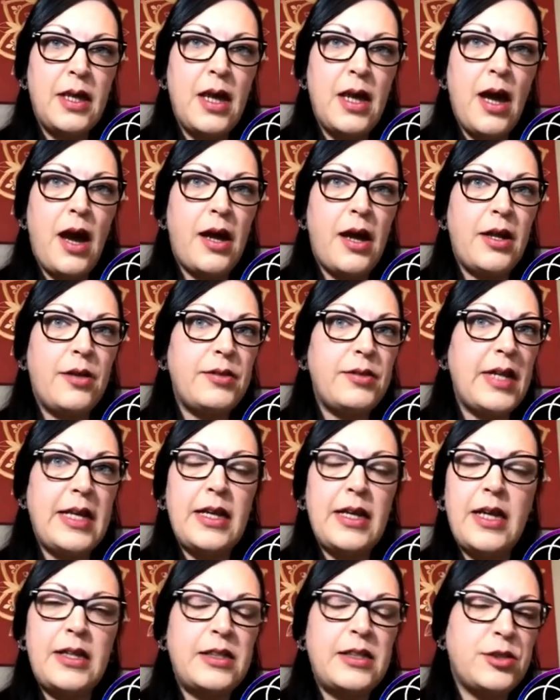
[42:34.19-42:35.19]
I don't need
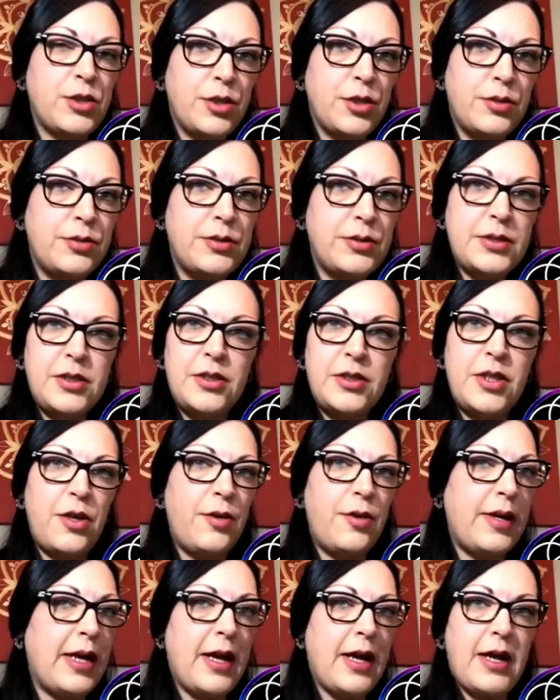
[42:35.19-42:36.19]
any tools to do
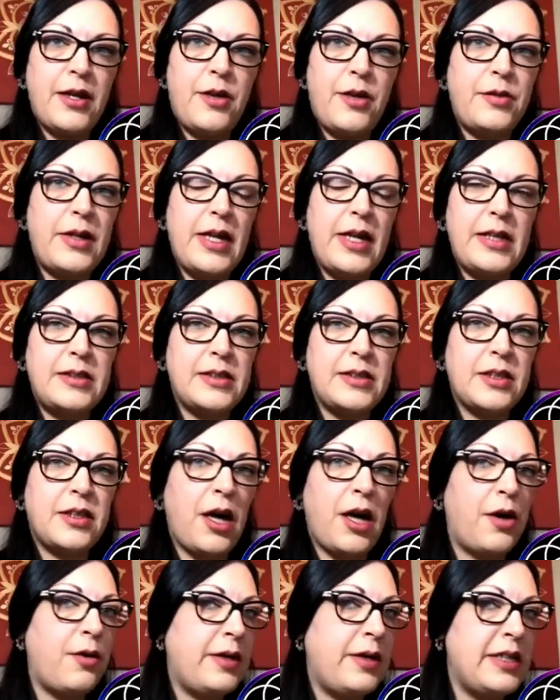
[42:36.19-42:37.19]
it. I don't need to
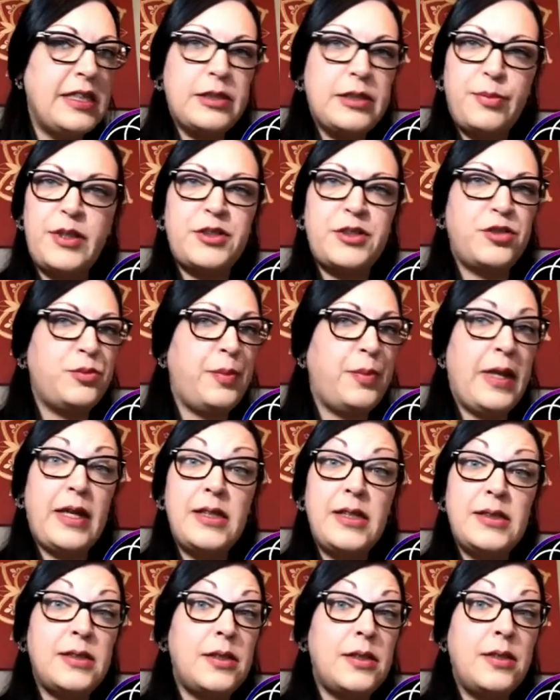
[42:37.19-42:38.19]
go any special place
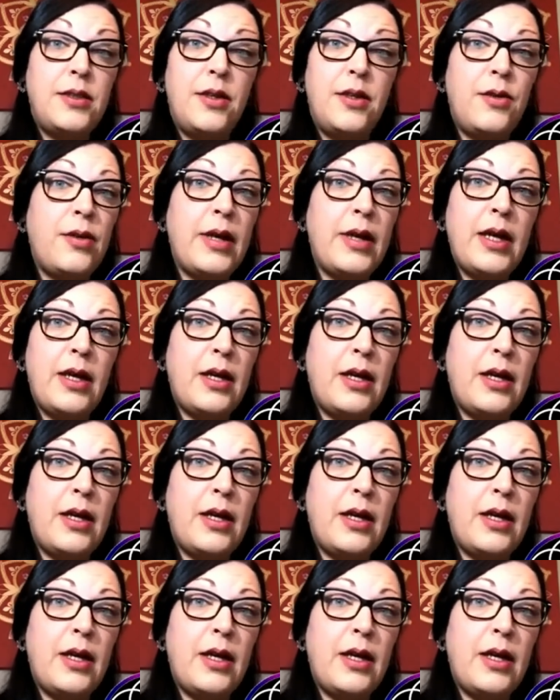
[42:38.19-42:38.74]
to do it.